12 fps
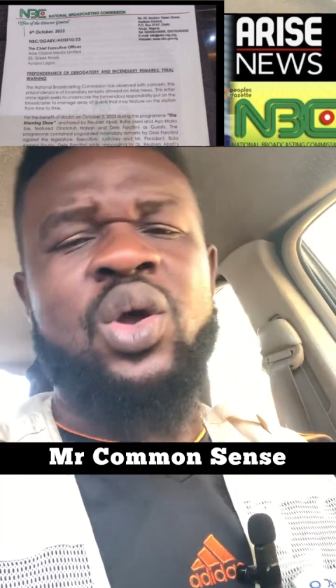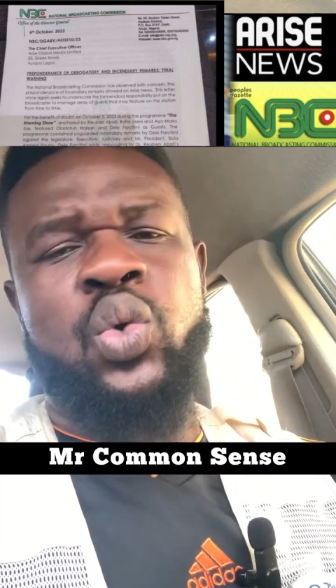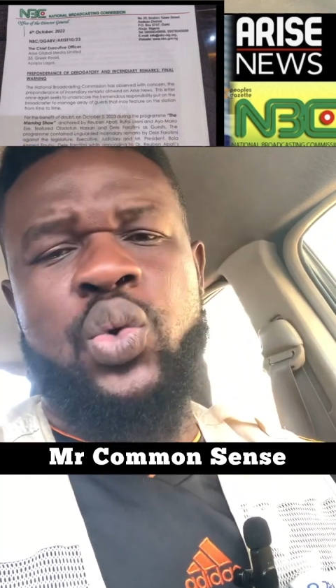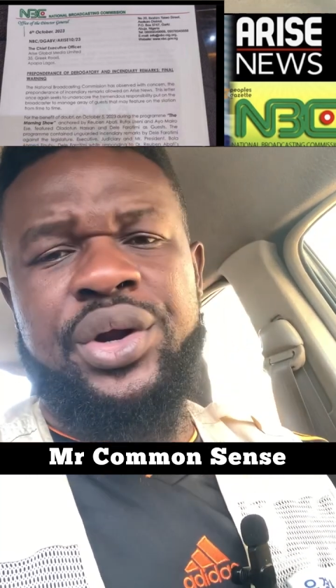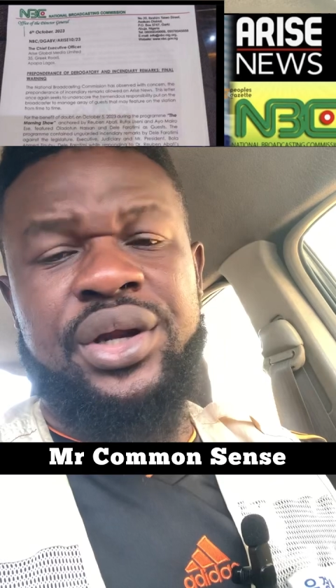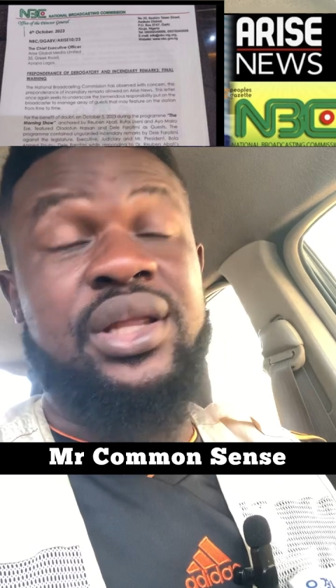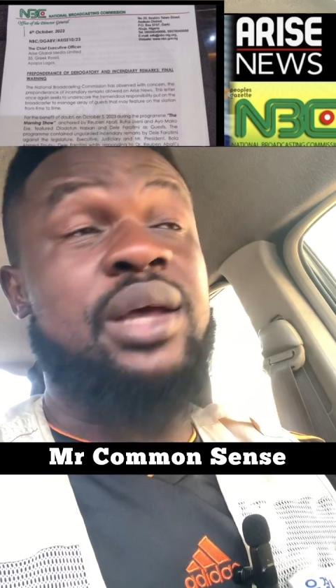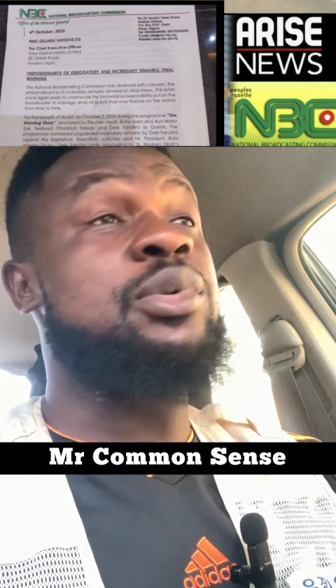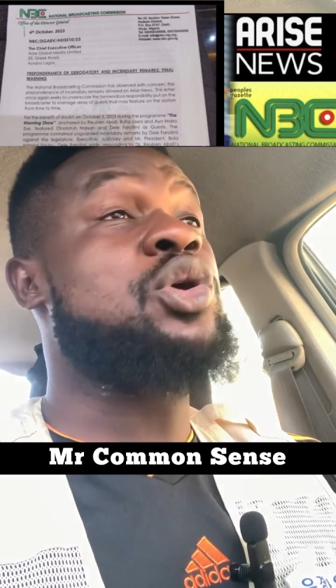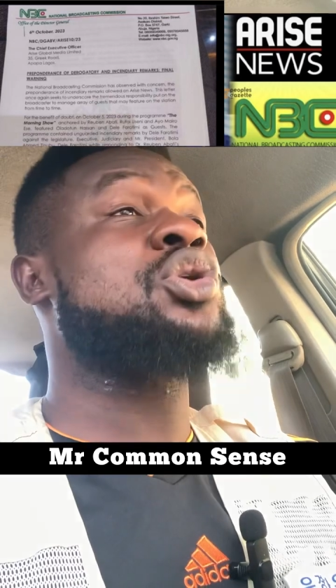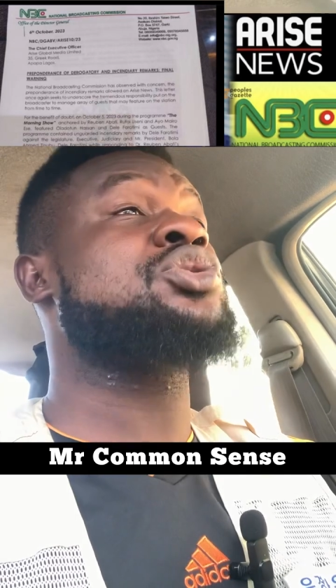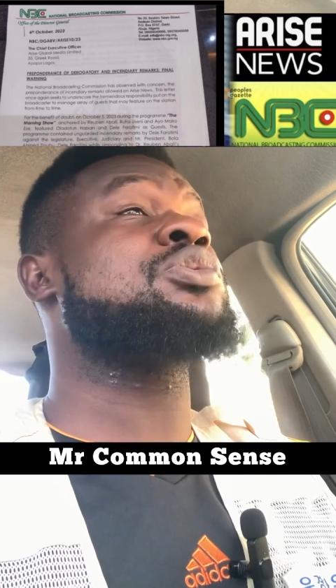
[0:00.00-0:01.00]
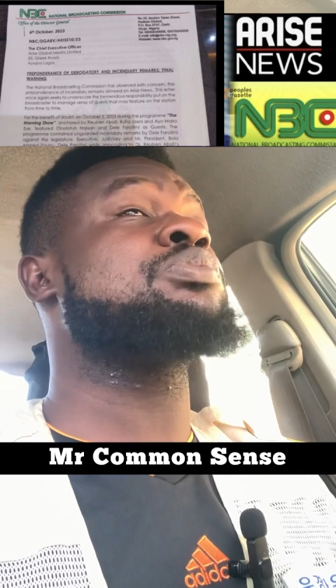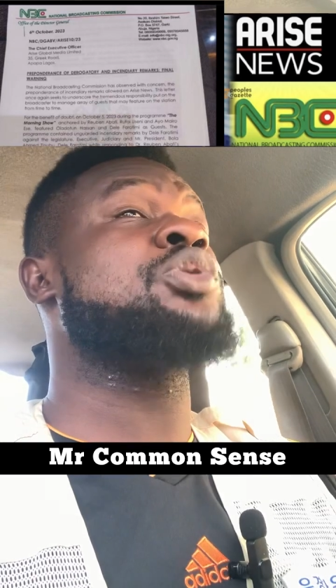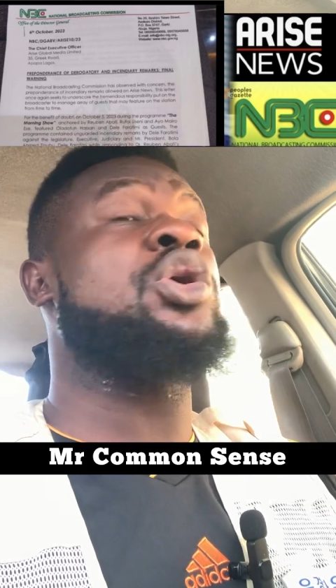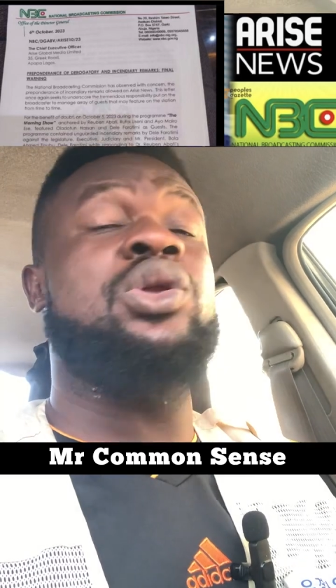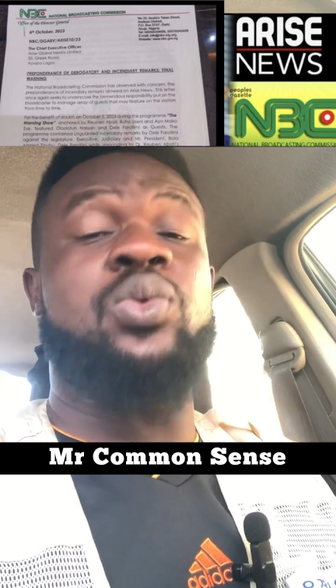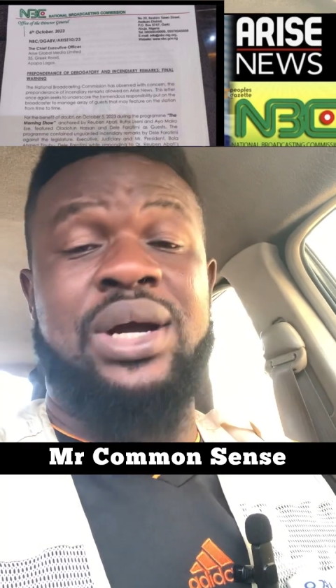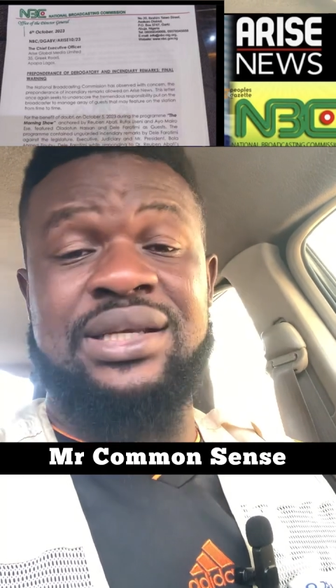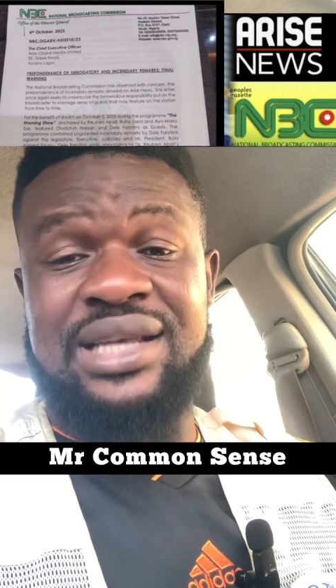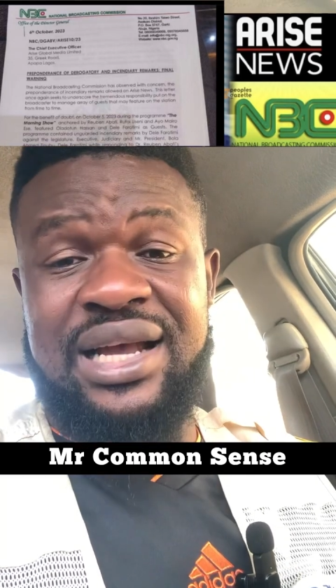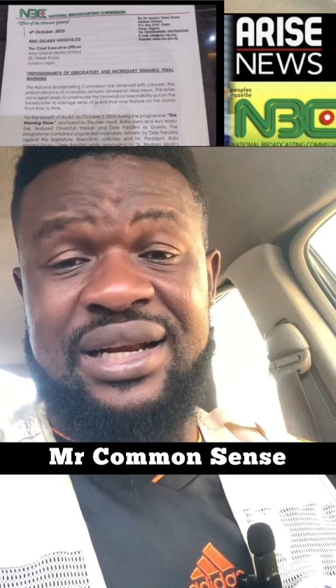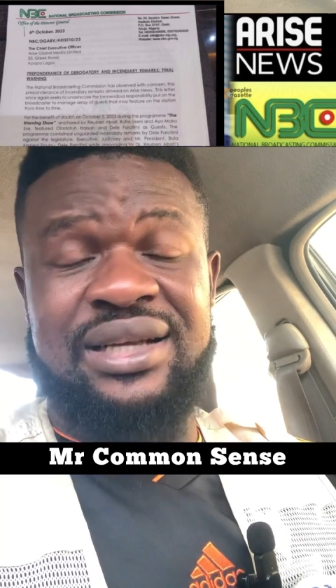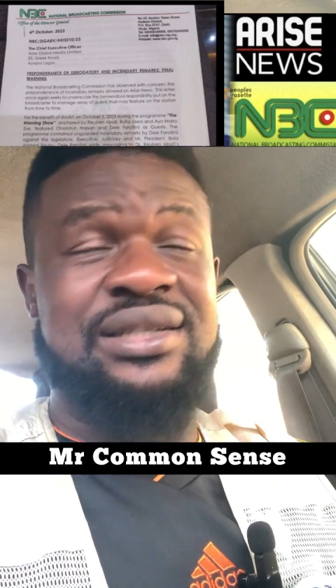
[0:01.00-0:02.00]
query them, because purely
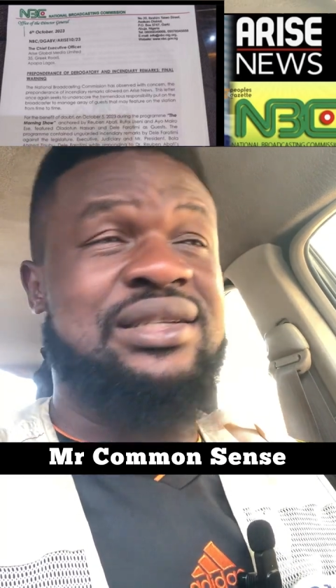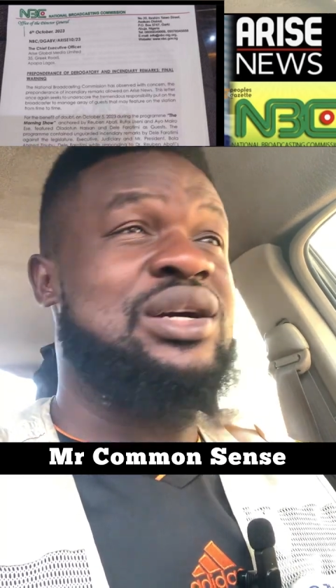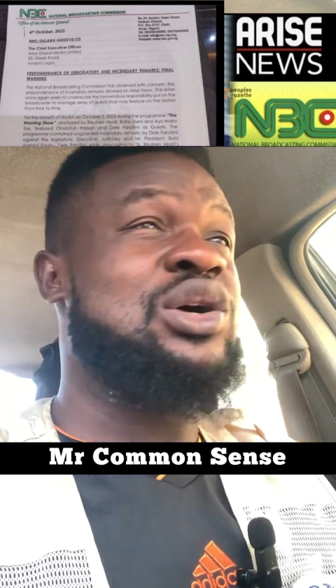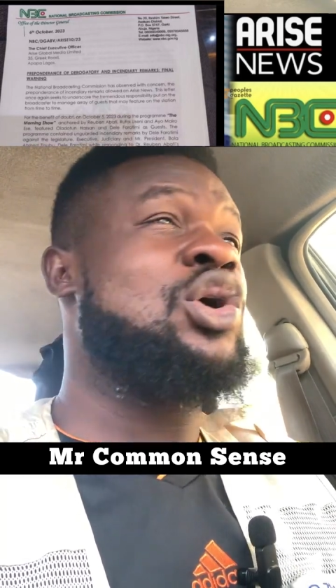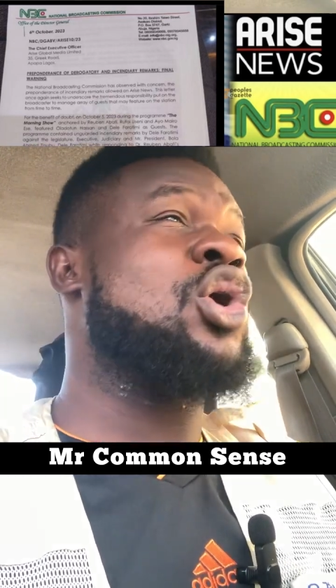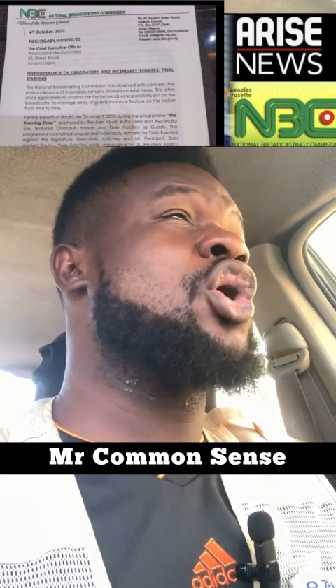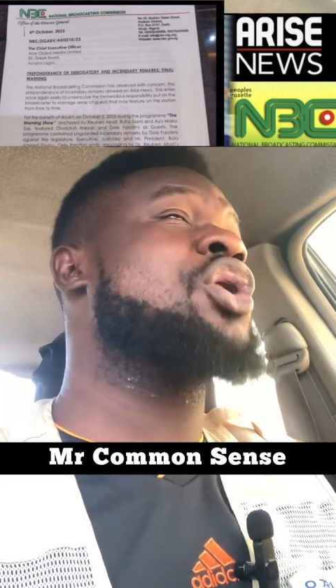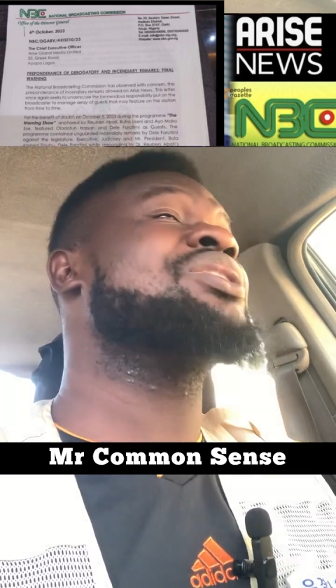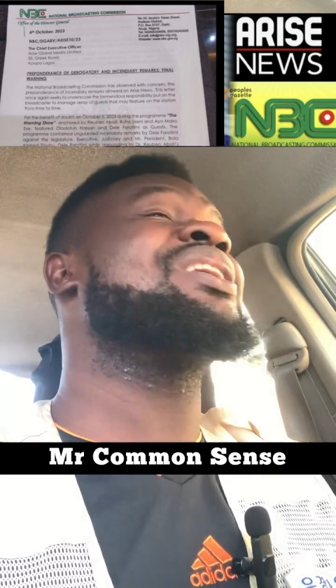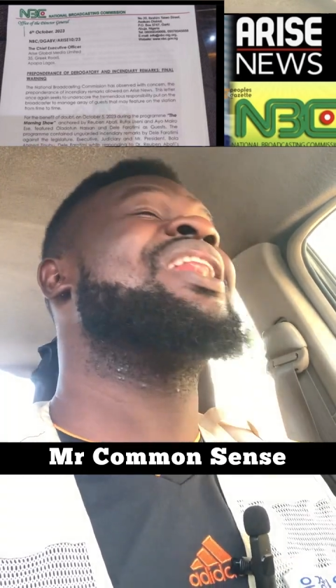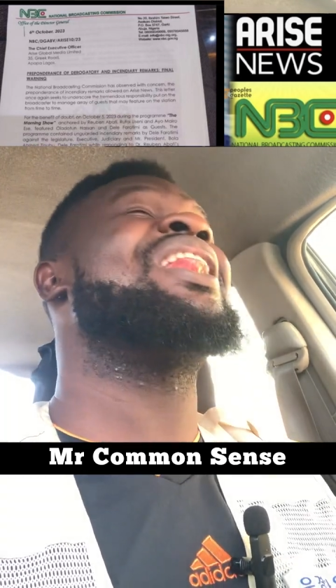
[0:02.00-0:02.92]
one-sided. All the